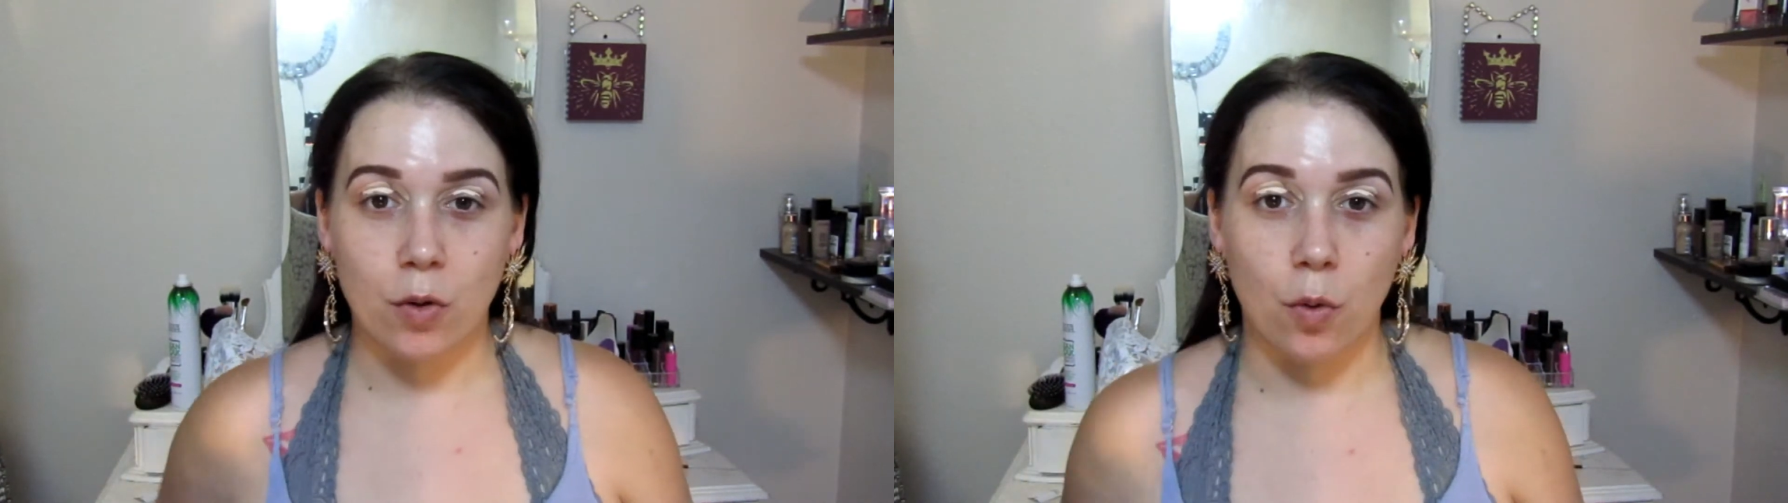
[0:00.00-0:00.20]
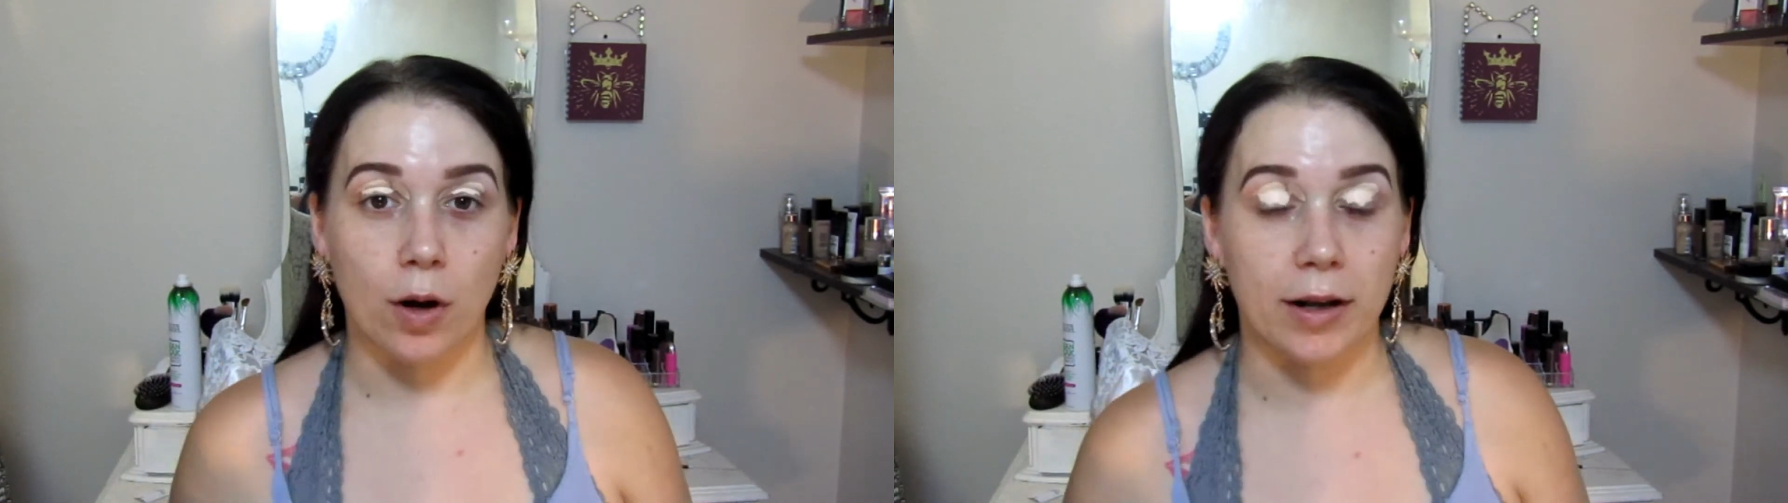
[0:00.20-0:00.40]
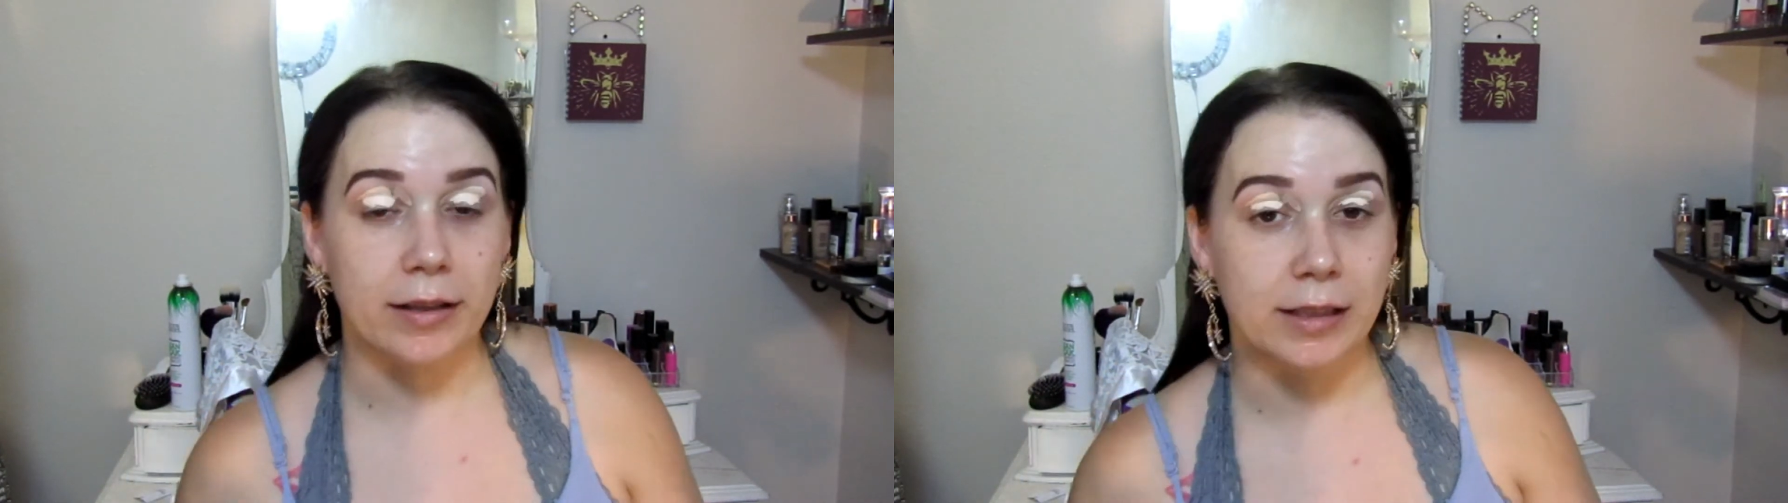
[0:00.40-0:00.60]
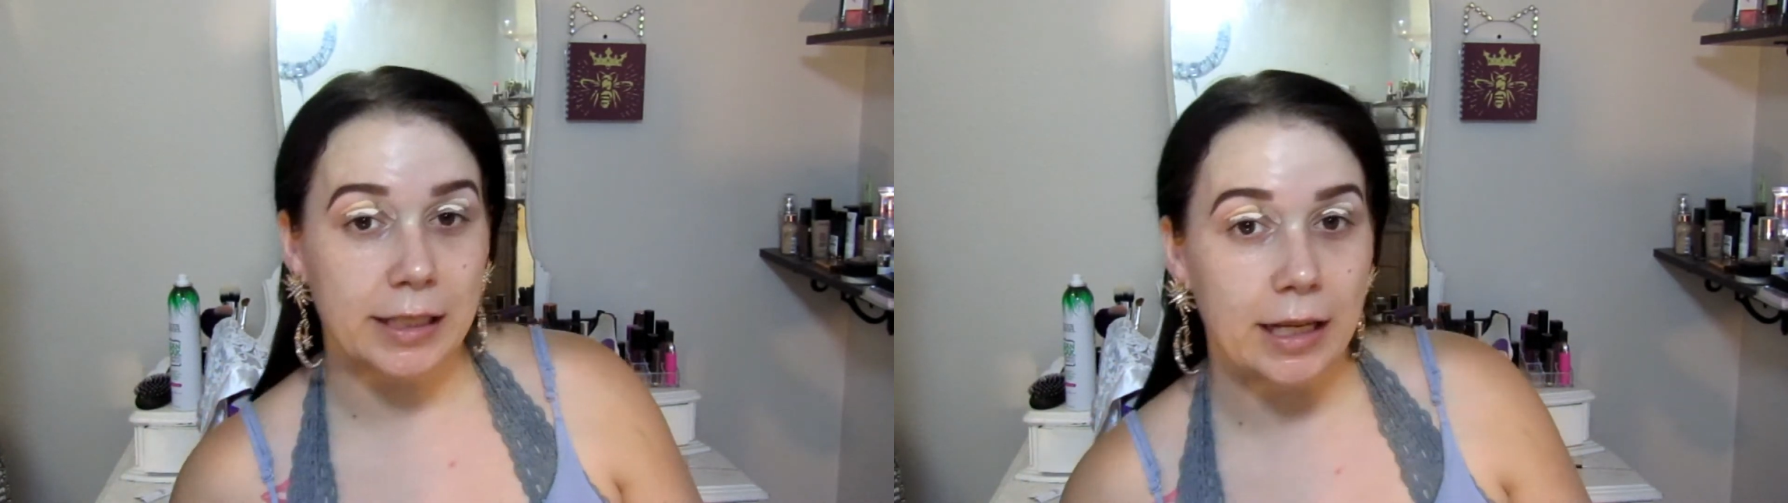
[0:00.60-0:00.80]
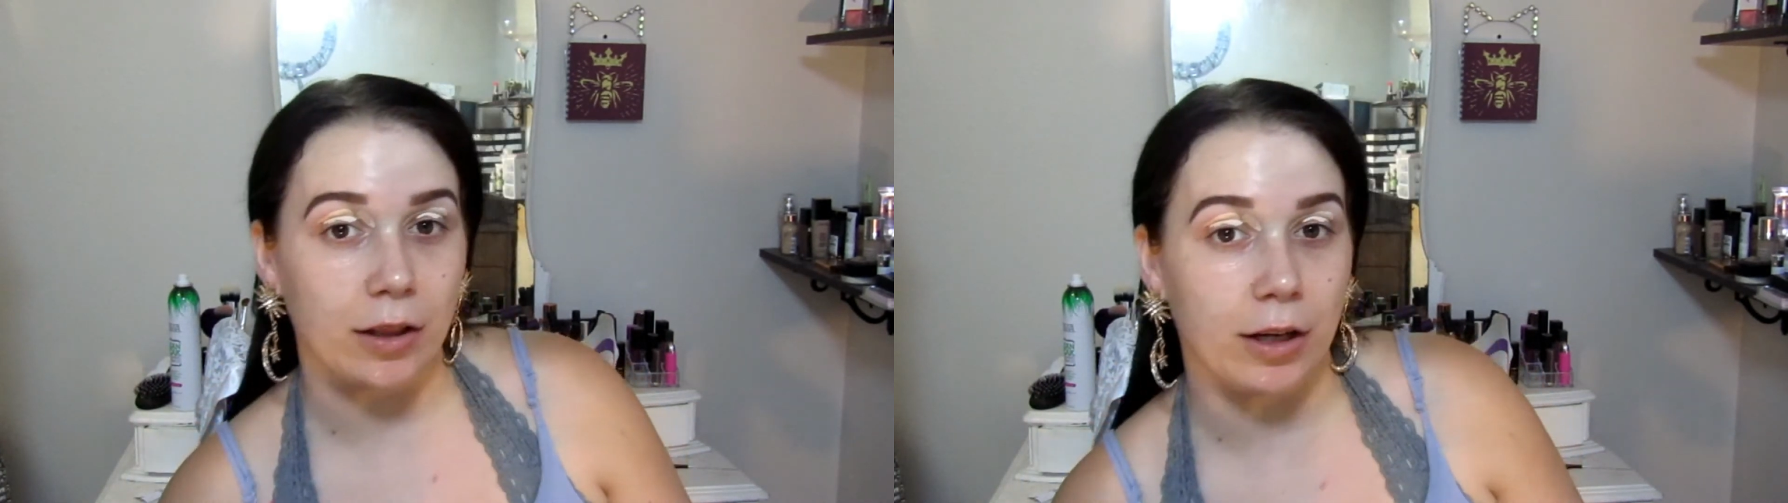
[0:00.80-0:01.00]
or
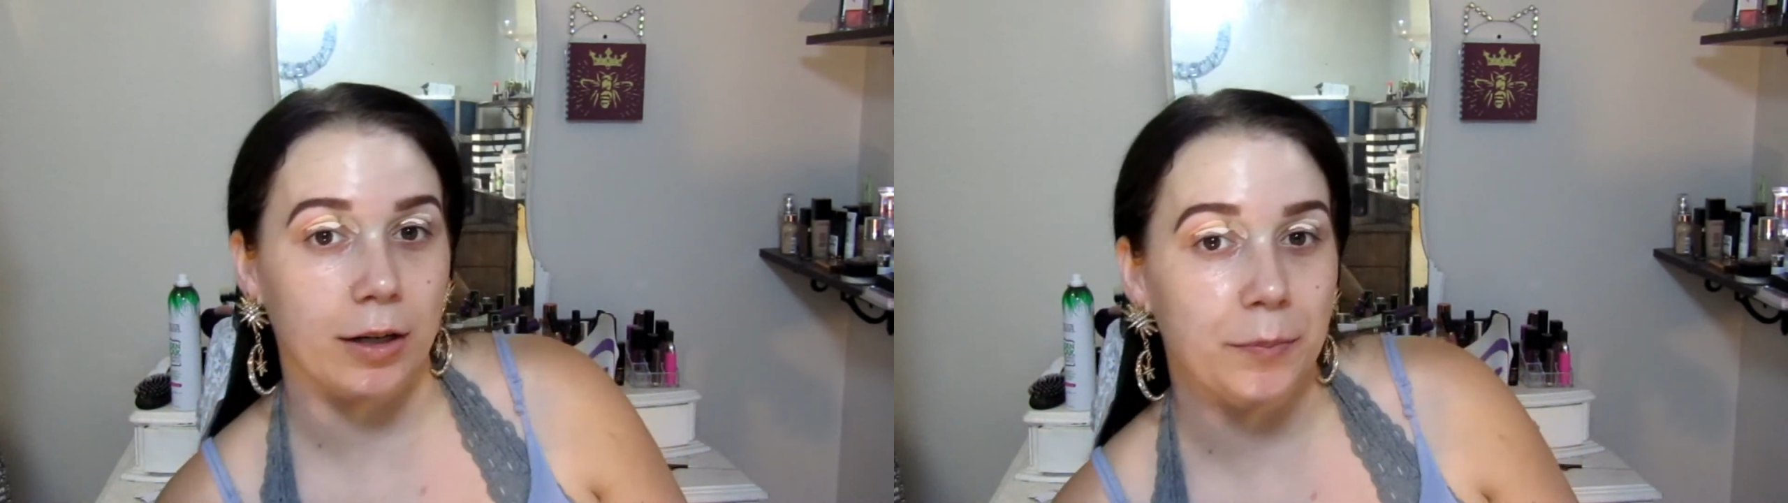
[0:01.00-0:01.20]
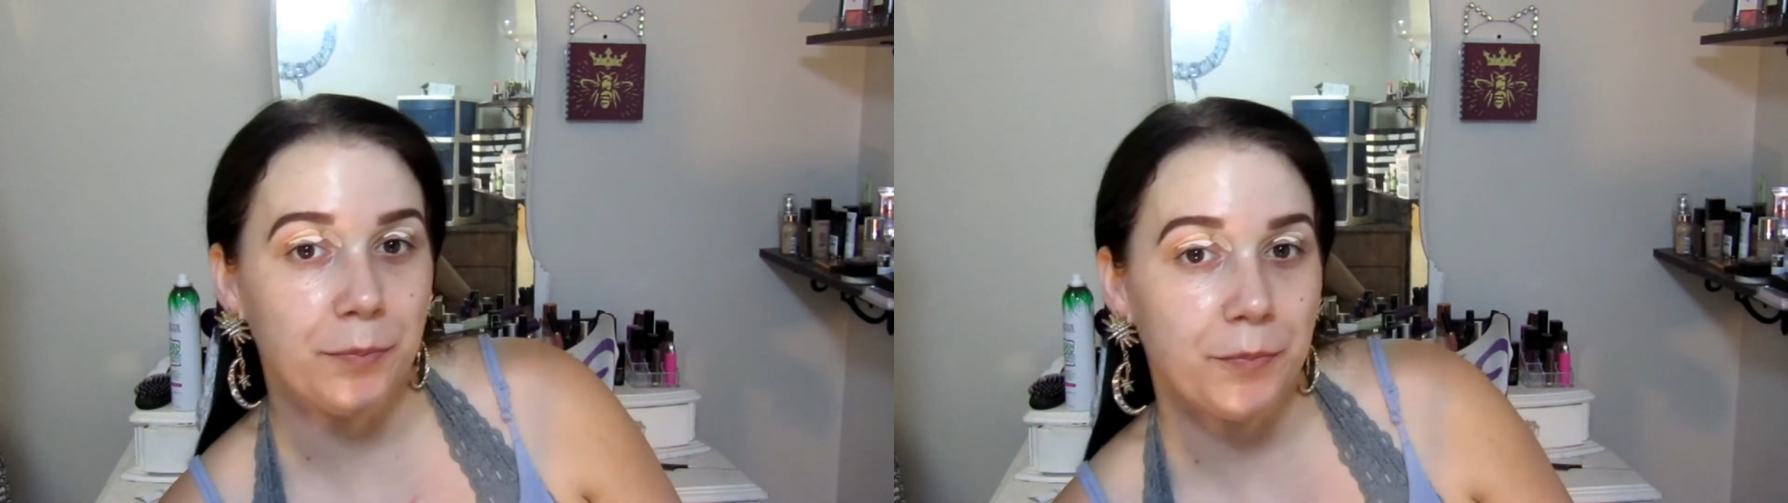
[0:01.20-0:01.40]
concealer,